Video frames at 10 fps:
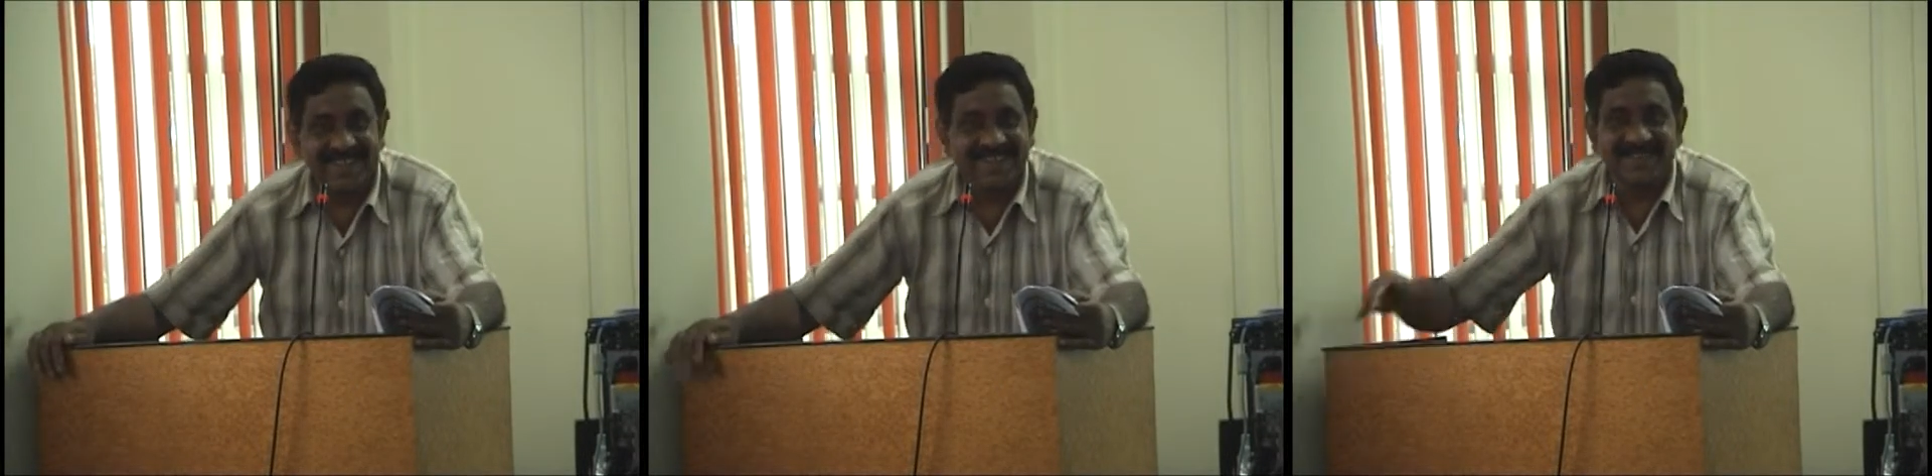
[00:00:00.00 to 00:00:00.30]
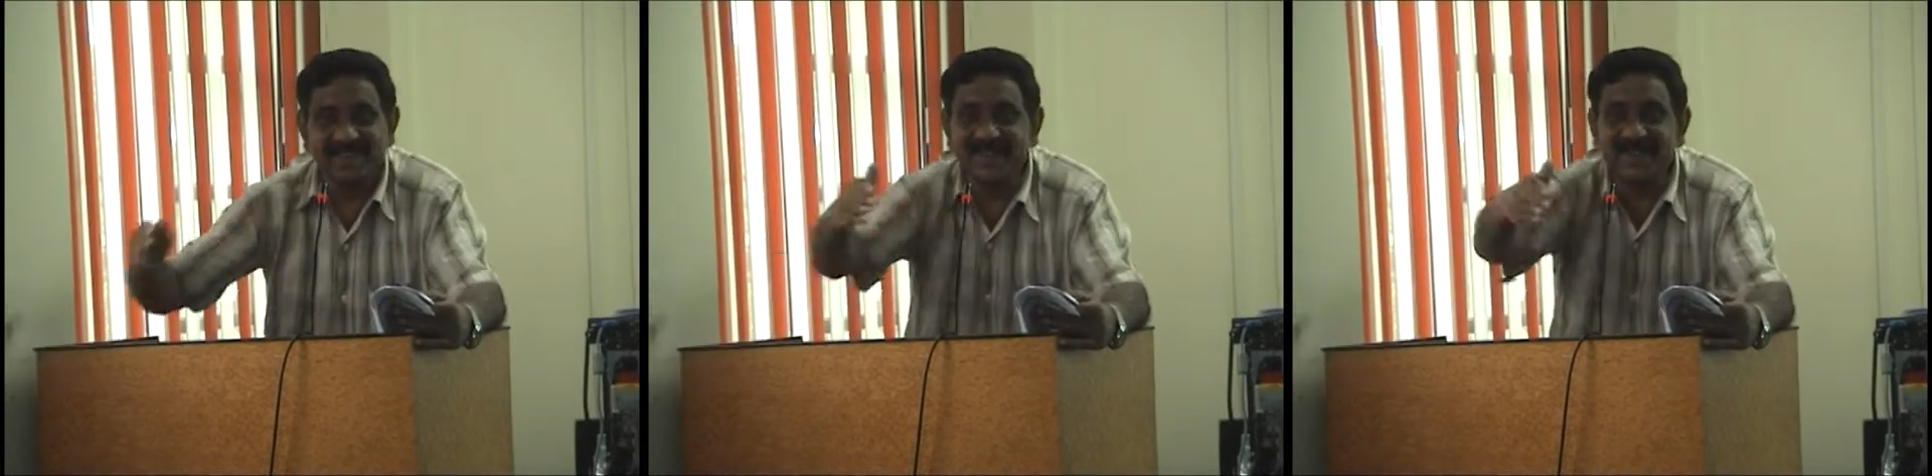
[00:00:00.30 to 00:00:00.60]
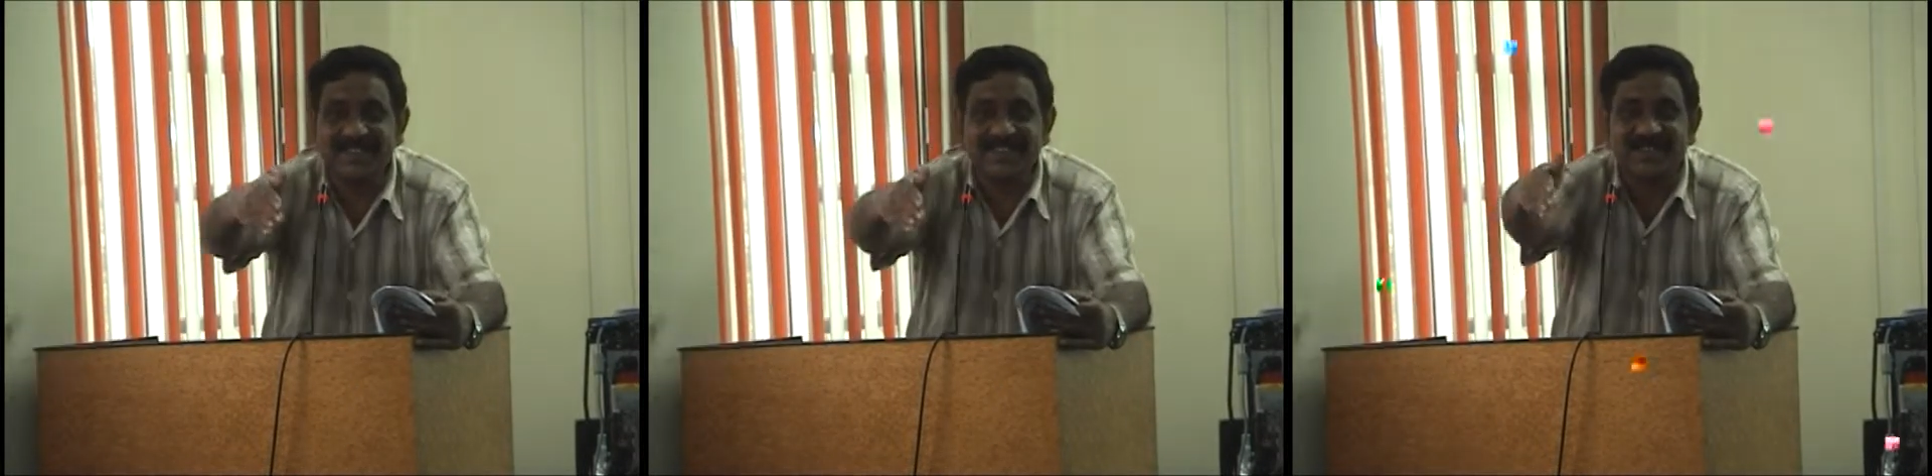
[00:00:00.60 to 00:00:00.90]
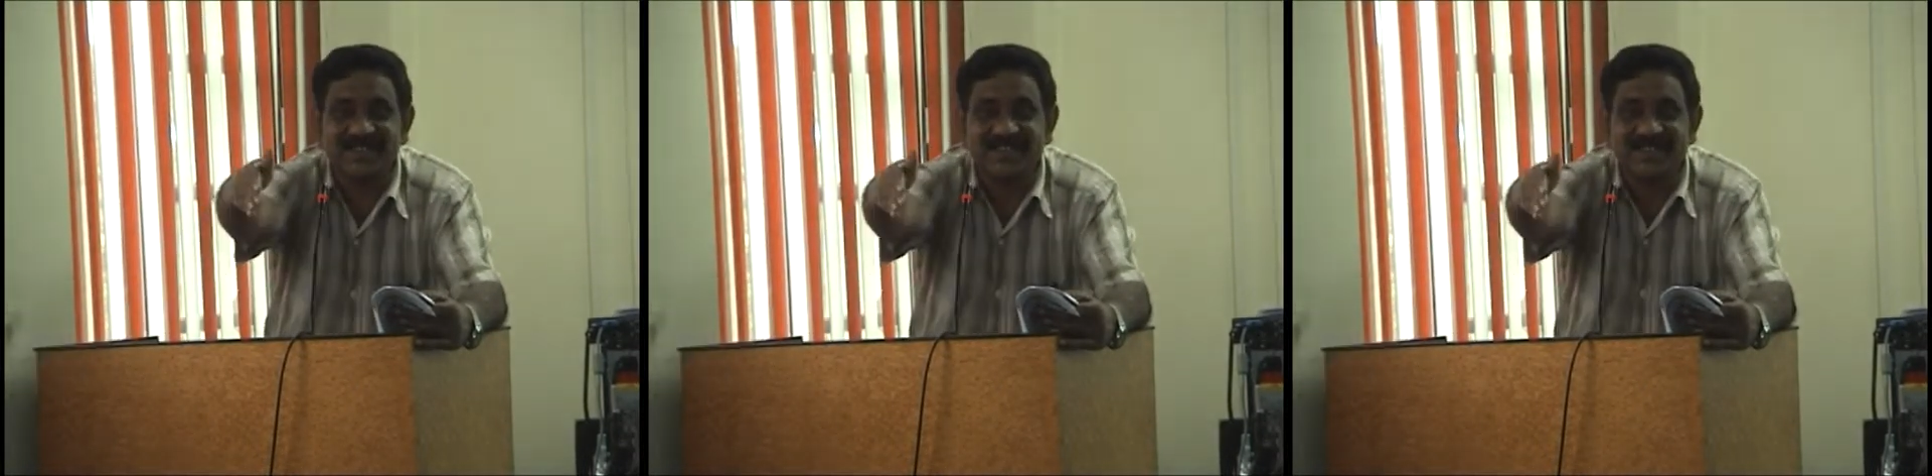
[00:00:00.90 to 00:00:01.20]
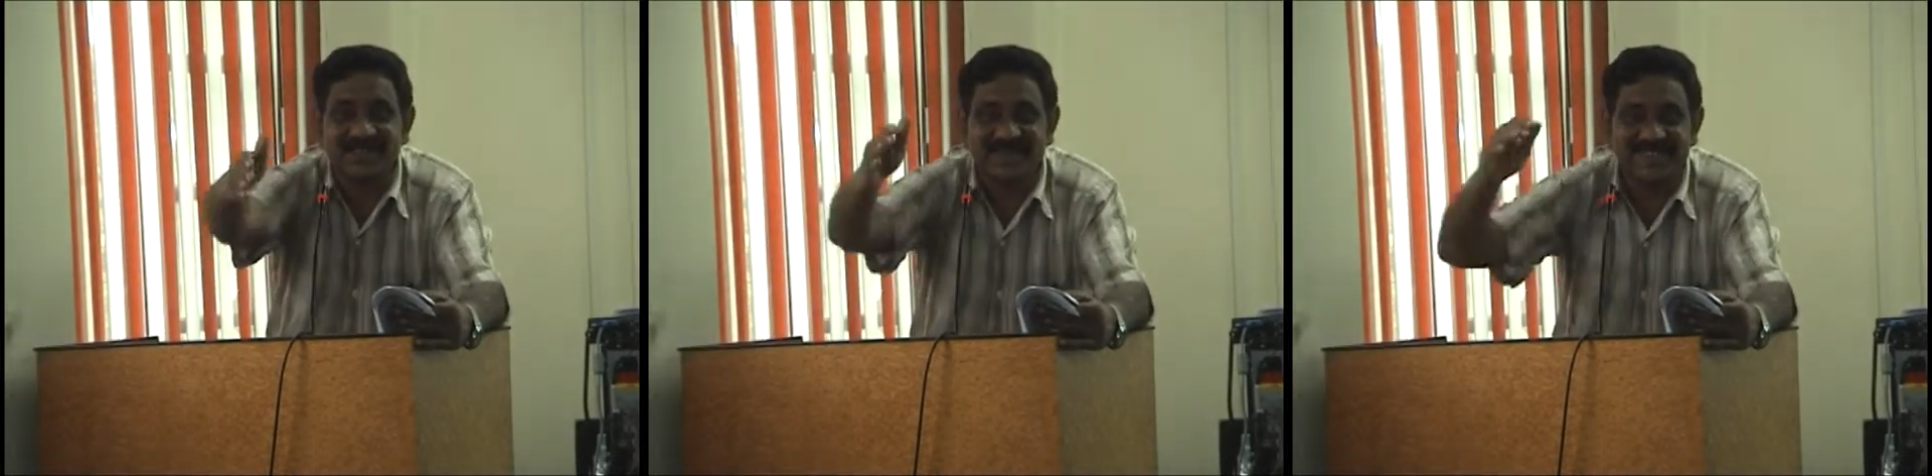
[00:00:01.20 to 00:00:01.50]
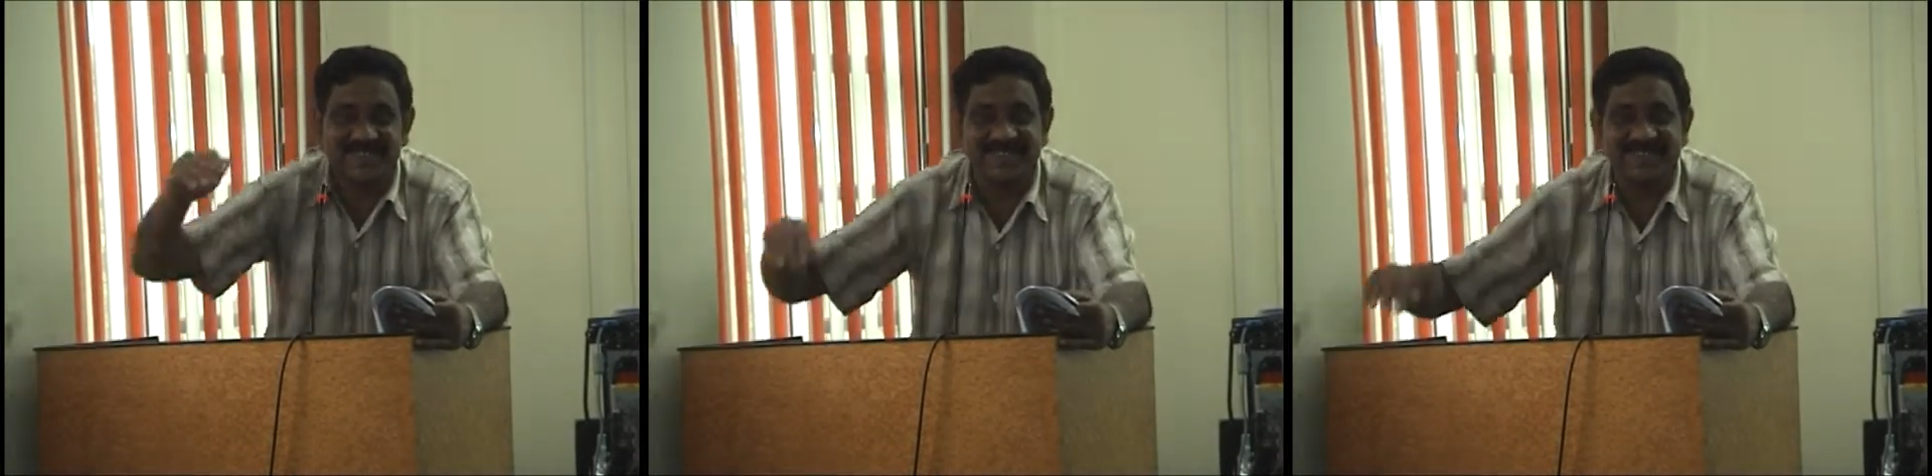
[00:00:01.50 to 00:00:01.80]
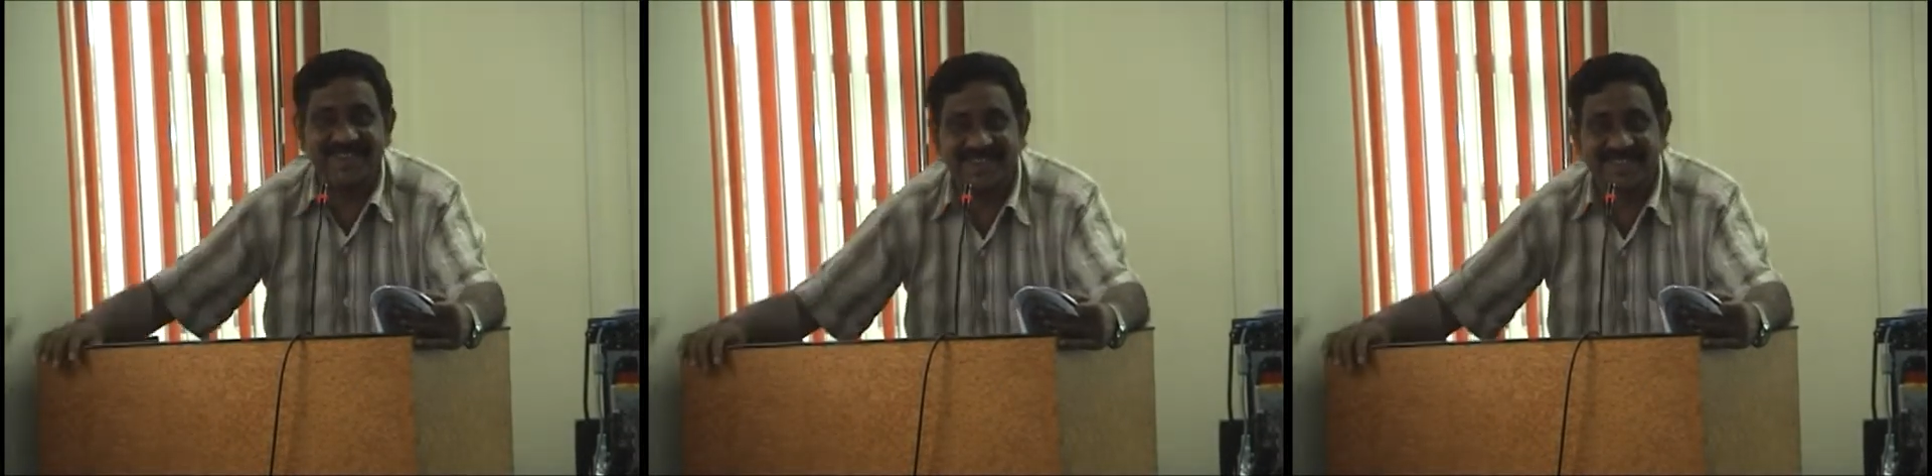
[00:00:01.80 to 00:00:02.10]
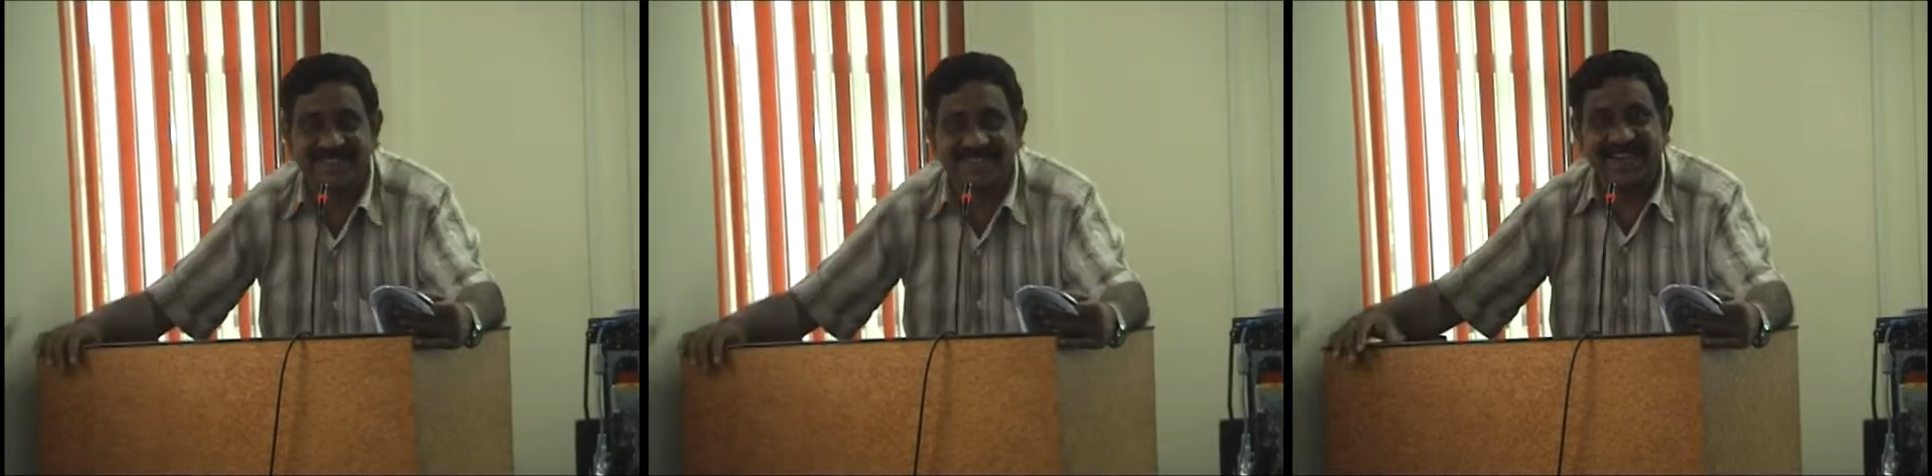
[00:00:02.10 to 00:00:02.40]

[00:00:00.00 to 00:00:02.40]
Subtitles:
and window is closer to his desk.